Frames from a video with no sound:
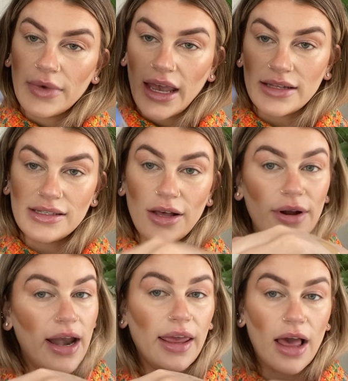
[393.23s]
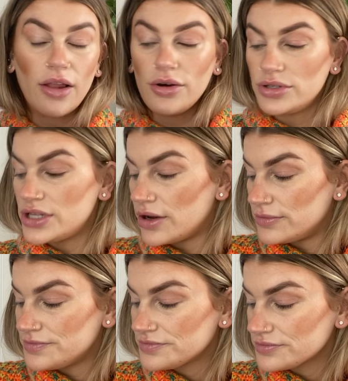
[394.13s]
cancel out any yellow.
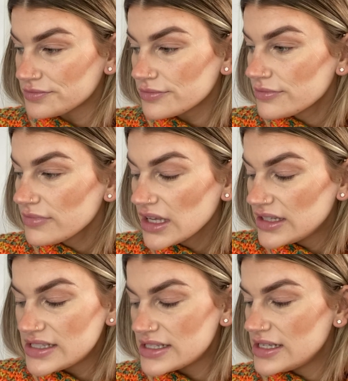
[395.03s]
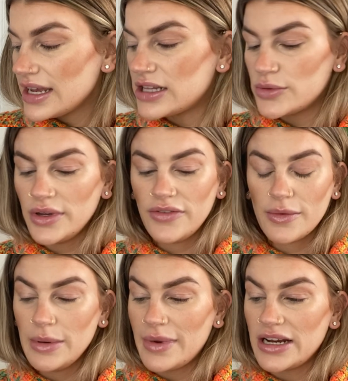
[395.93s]
So this isn't yellowy for
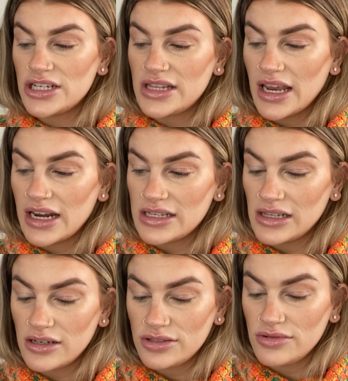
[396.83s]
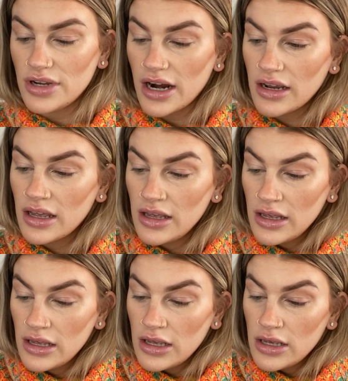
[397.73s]
me, but I just think it is a little too dark.
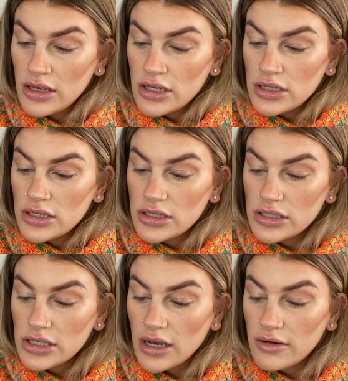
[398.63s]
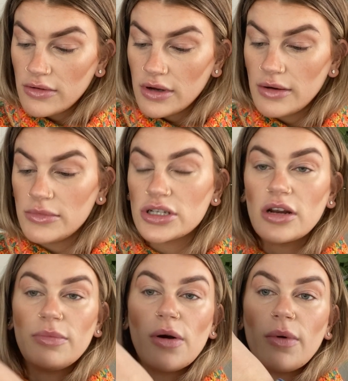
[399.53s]
So I'm just
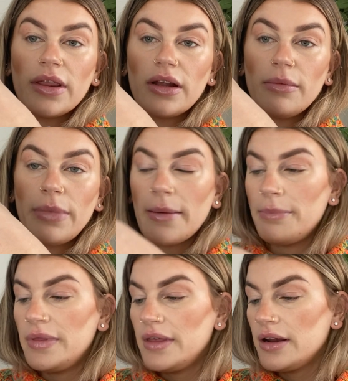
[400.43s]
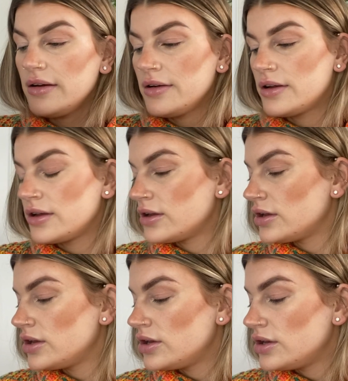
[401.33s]
gonna put one little pump in there.
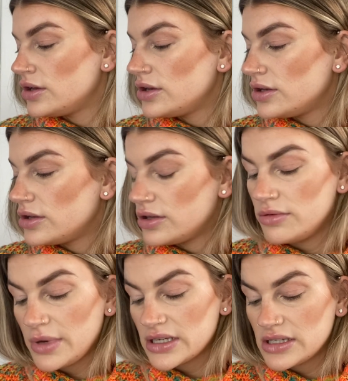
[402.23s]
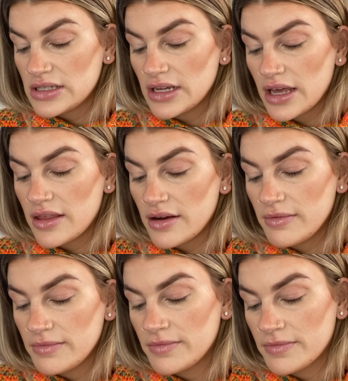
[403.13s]
You mix it together